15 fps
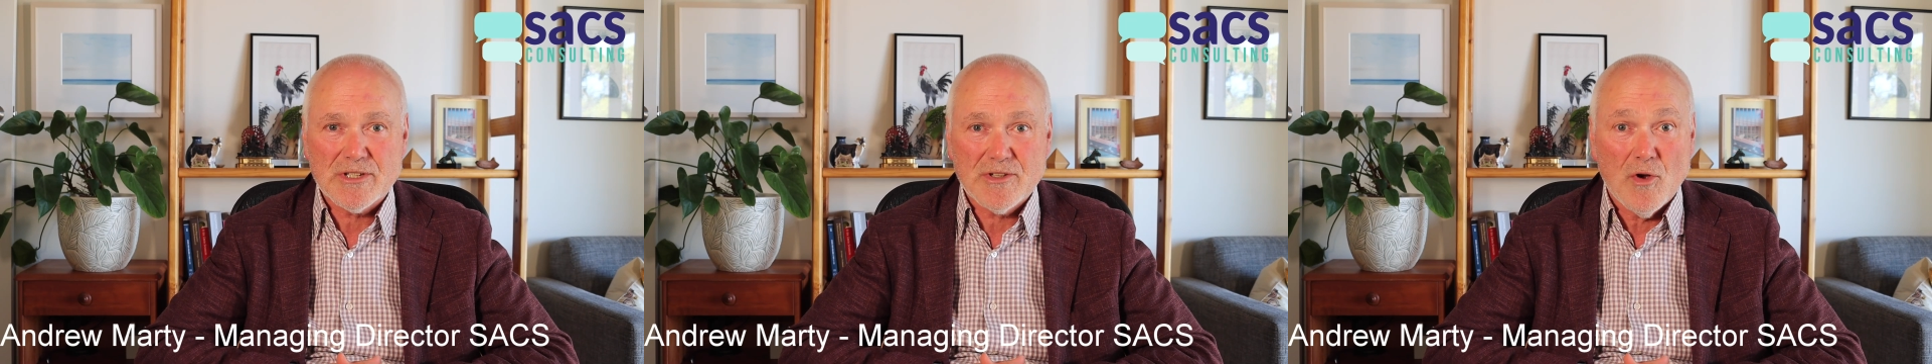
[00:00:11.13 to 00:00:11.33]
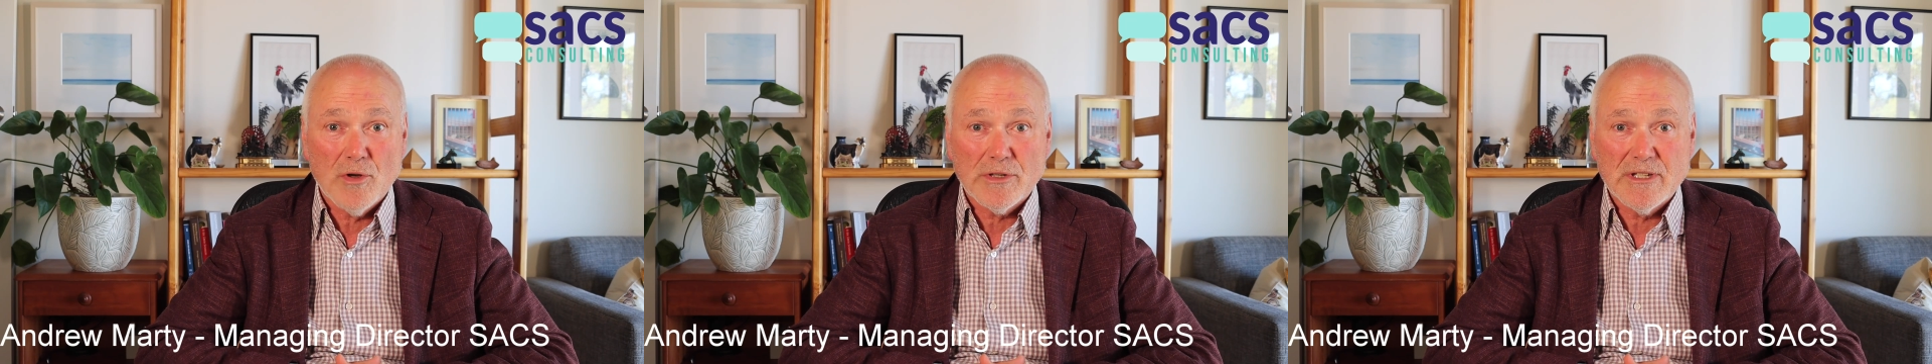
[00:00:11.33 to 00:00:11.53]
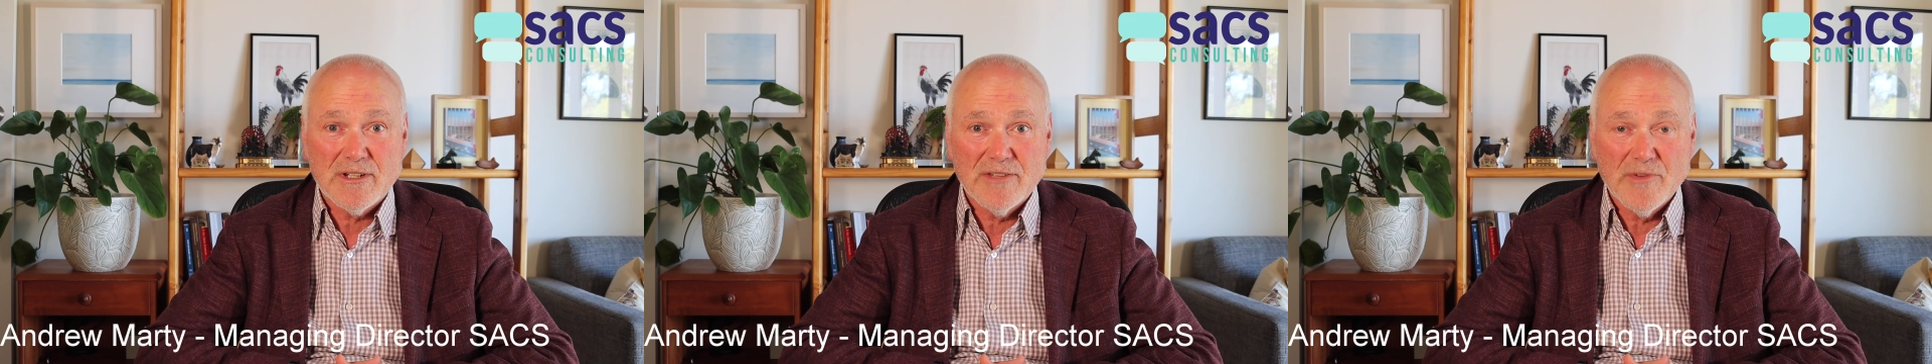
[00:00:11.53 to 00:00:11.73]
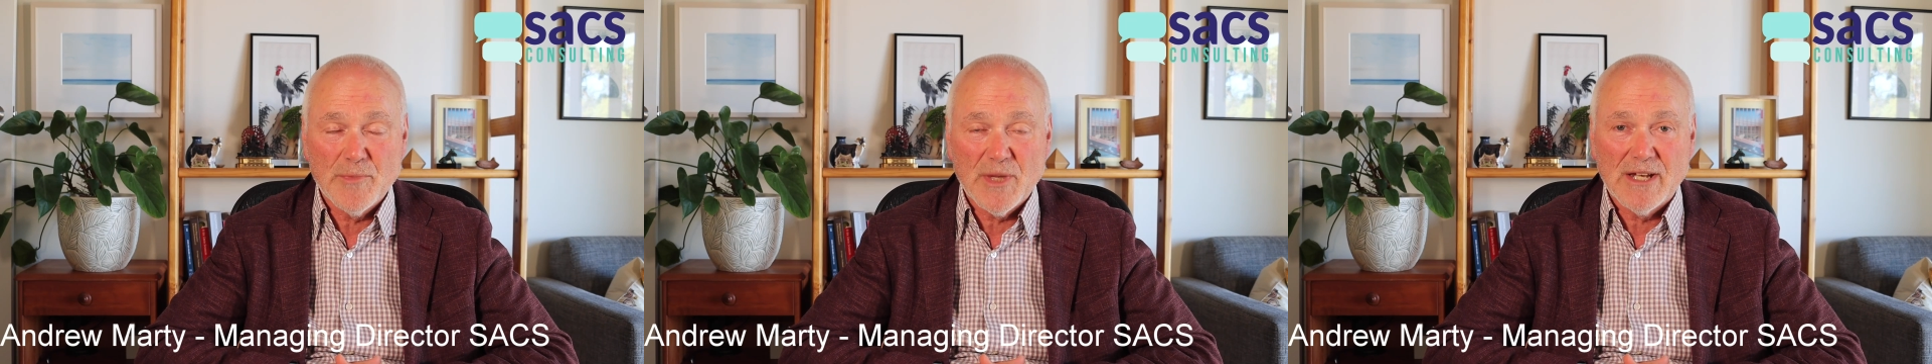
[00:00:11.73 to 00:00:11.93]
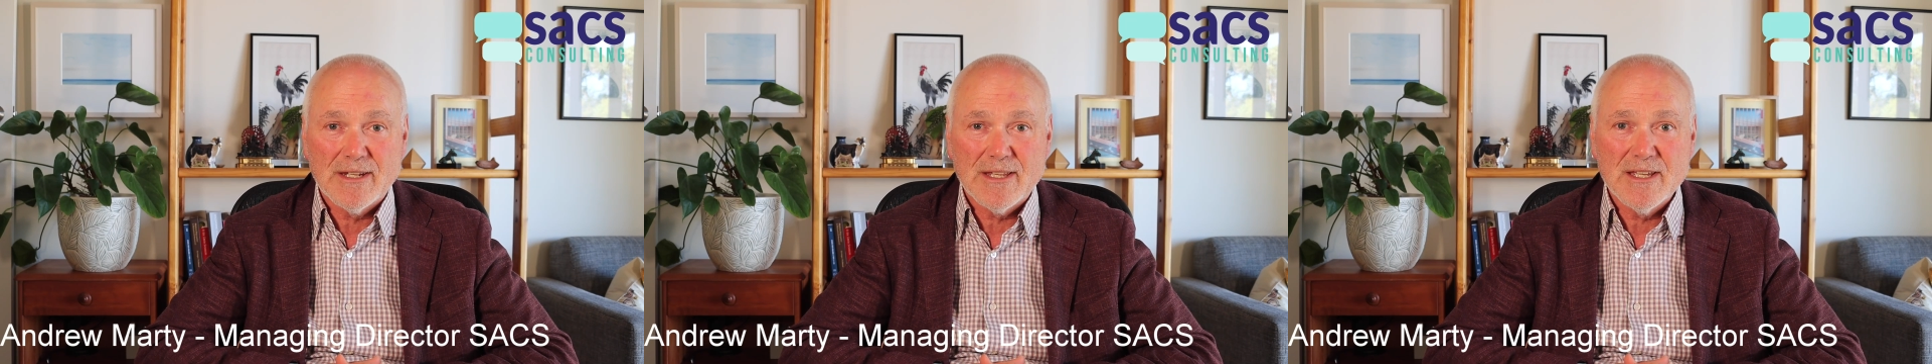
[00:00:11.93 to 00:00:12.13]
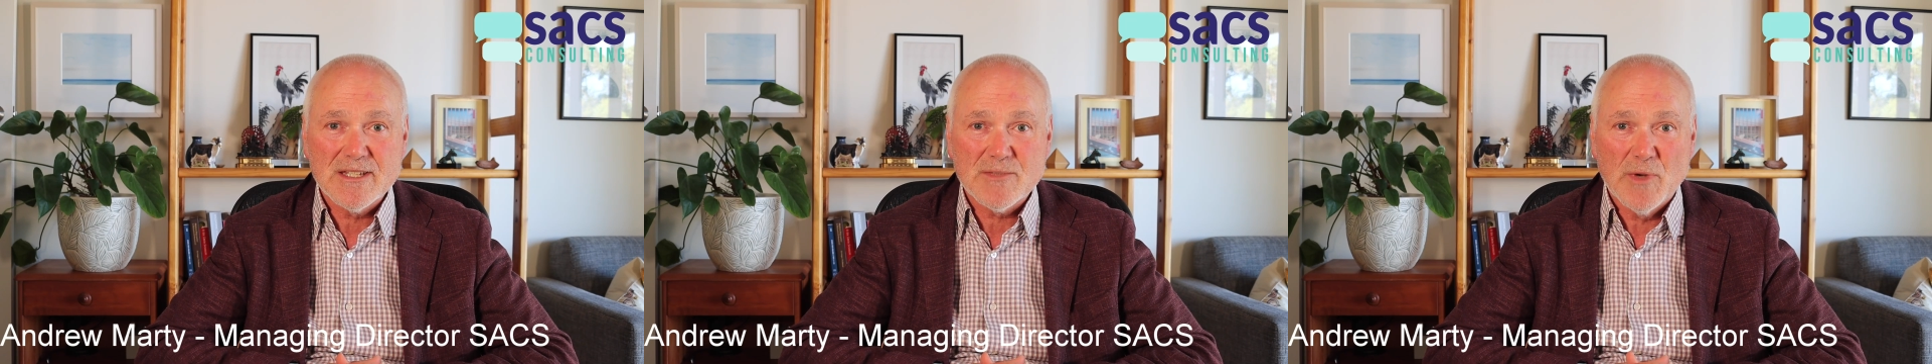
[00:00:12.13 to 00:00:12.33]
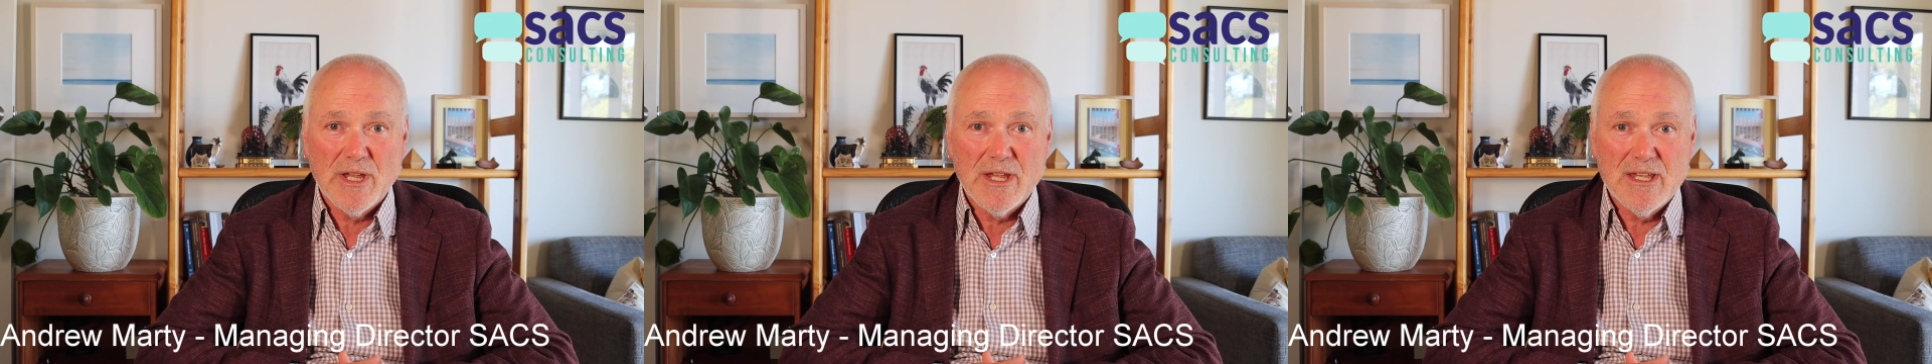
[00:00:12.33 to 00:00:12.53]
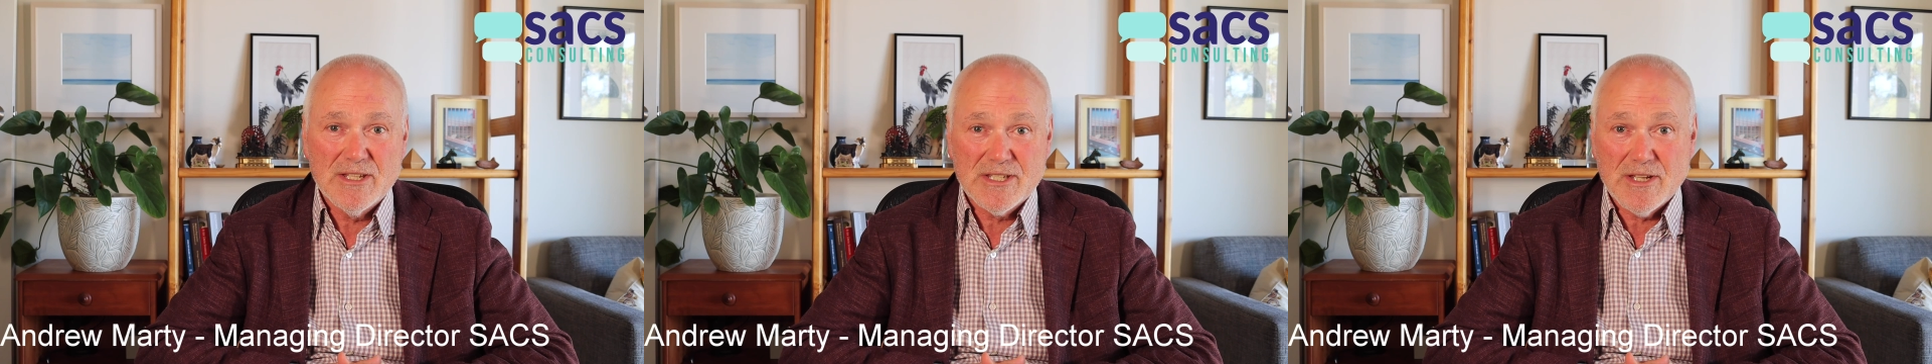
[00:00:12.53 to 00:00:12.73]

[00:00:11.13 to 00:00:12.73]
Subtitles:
cognitive ability as we